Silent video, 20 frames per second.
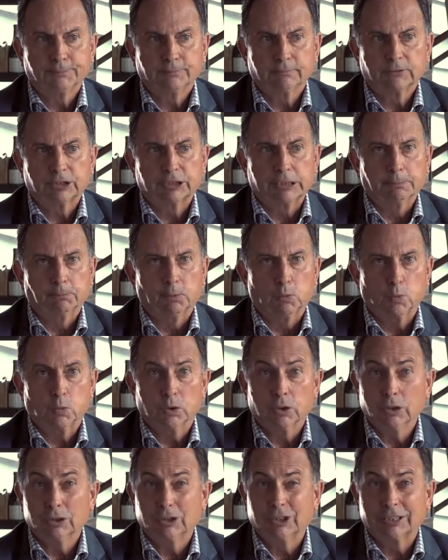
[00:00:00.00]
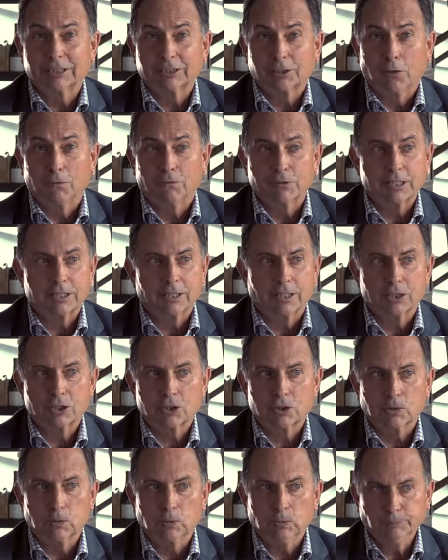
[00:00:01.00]
Simple words,
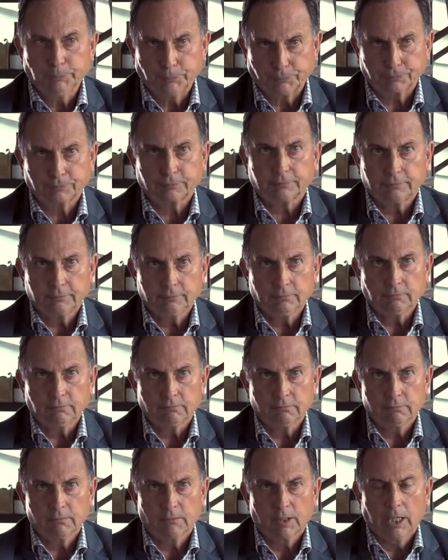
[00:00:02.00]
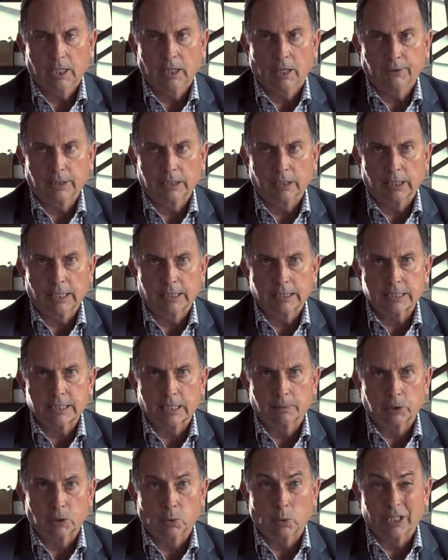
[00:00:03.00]
conversational, and I think you've got to
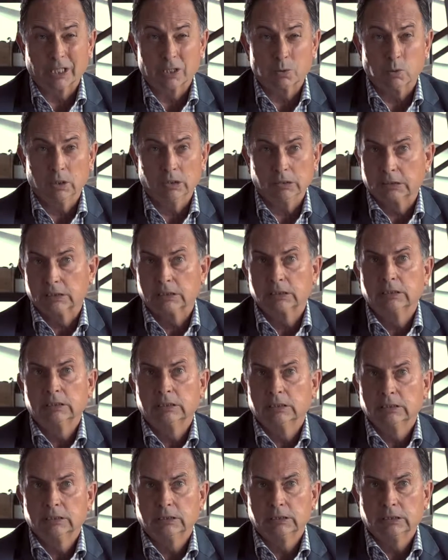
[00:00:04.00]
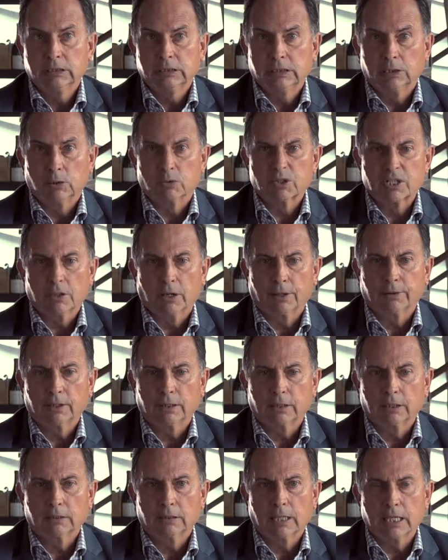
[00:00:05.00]
understand what your audience wants. And also I
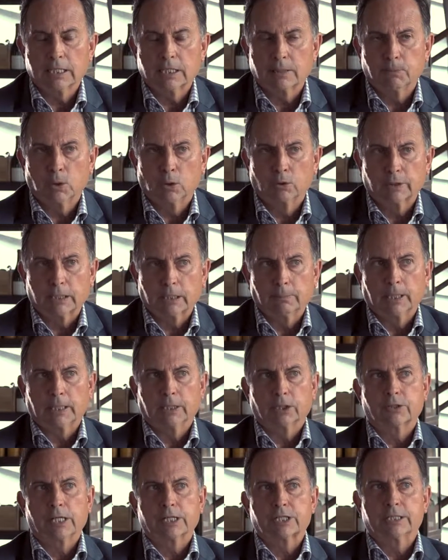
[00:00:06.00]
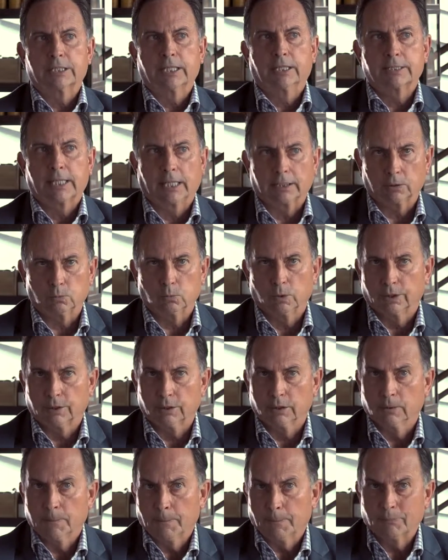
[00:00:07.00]
think as you build credibility and trust, you get to take them with
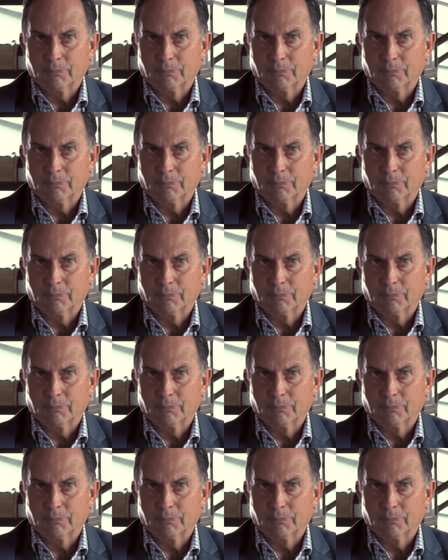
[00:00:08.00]
you.